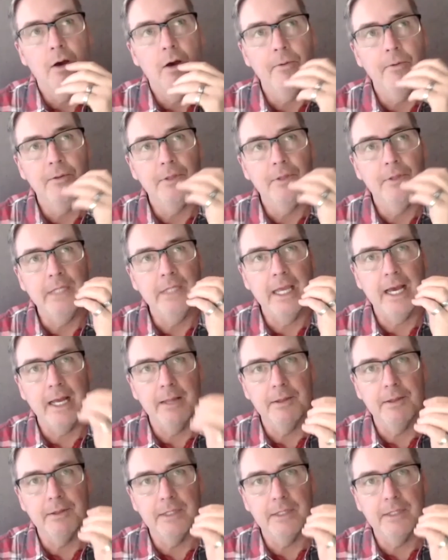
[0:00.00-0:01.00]

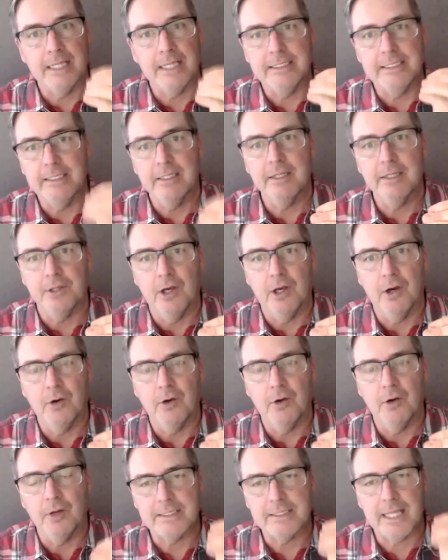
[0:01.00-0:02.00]
The idea, though, is
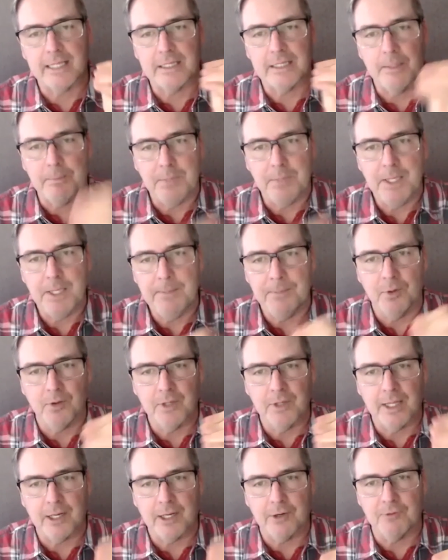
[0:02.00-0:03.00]
that the people that are
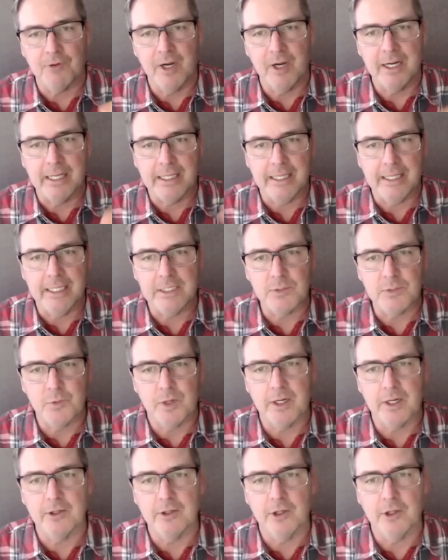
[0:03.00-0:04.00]
running each one of
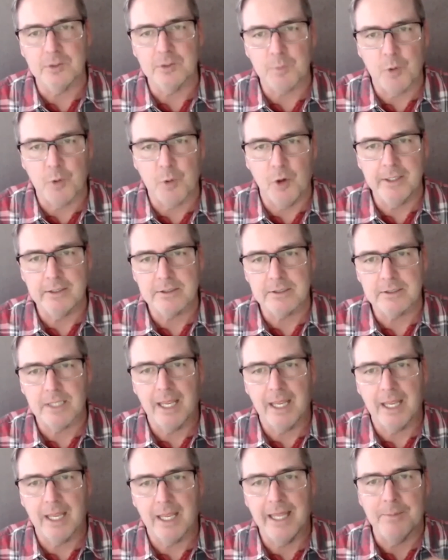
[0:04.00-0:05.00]
those points and the
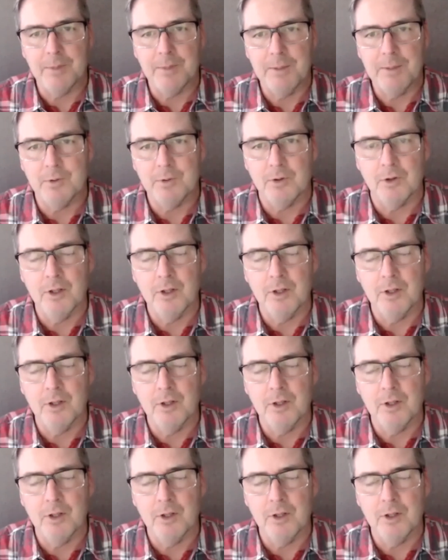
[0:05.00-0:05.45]
people